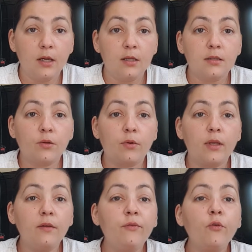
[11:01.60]
So
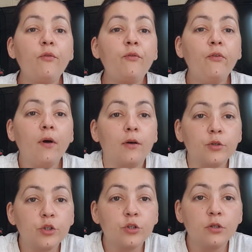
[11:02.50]
if you
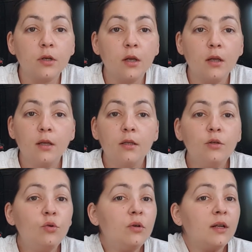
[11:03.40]
flush,
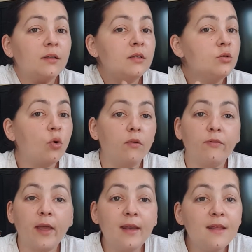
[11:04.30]
you will not dissolve
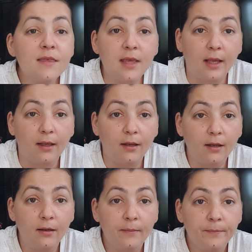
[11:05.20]
anything.
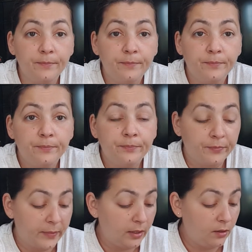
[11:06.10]

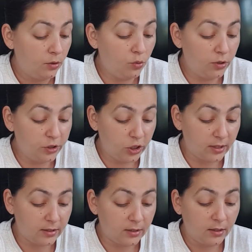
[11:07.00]
You will
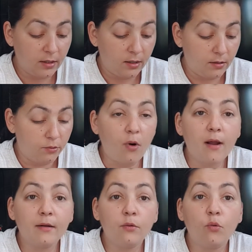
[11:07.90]
just
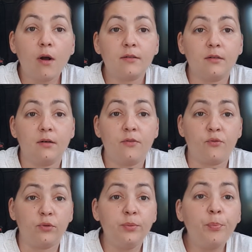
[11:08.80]
run water
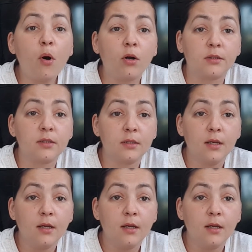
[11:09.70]
through the pot.